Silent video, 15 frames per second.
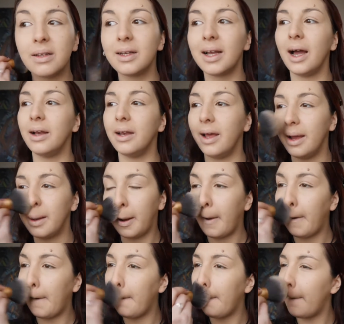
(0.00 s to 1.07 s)
kind of
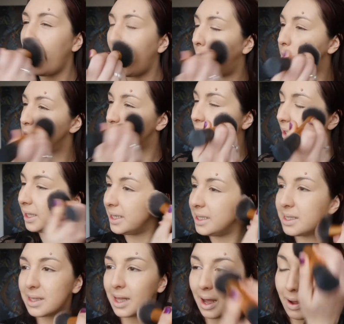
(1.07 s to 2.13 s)
helps
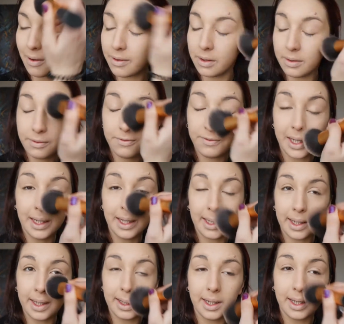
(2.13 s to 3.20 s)
release that
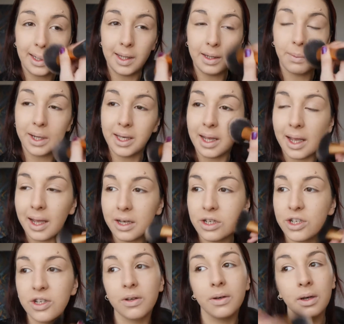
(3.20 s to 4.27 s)
feeling that you need when you
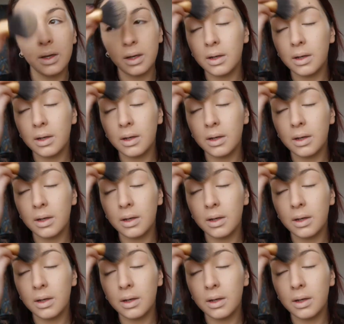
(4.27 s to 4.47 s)
itch.